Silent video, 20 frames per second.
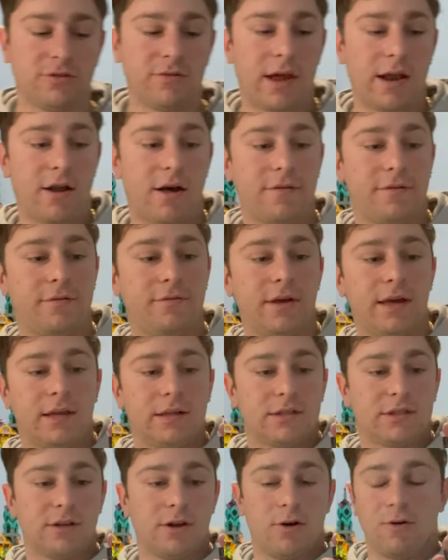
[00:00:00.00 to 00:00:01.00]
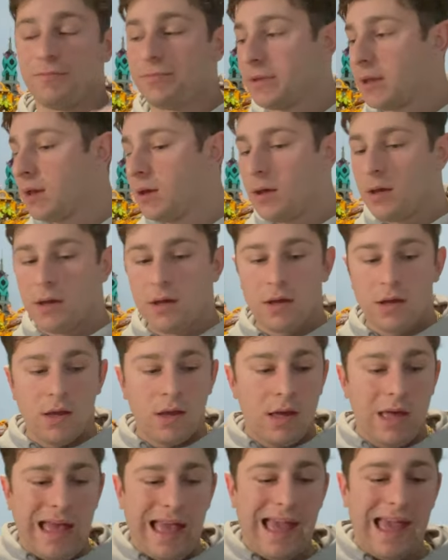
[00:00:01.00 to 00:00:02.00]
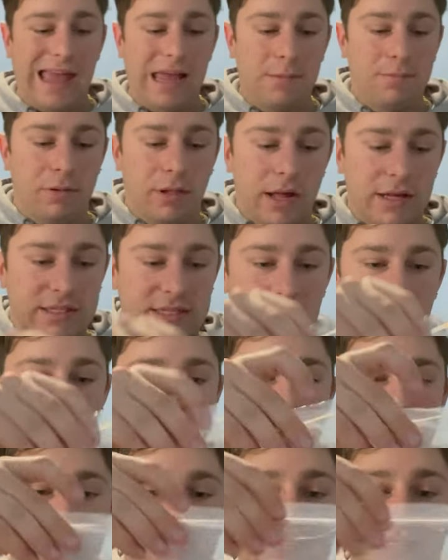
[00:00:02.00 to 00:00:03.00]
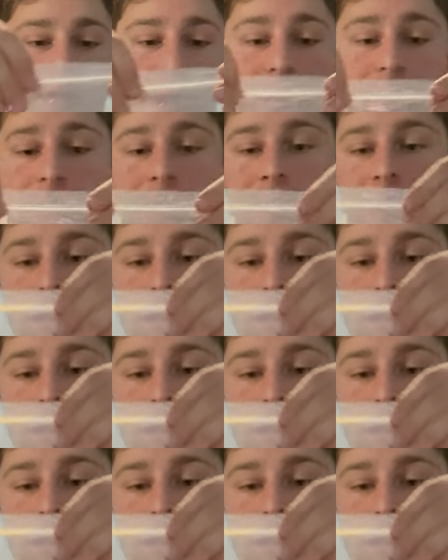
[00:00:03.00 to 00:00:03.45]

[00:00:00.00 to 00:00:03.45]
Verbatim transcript: right off of it. So A plus efforts there.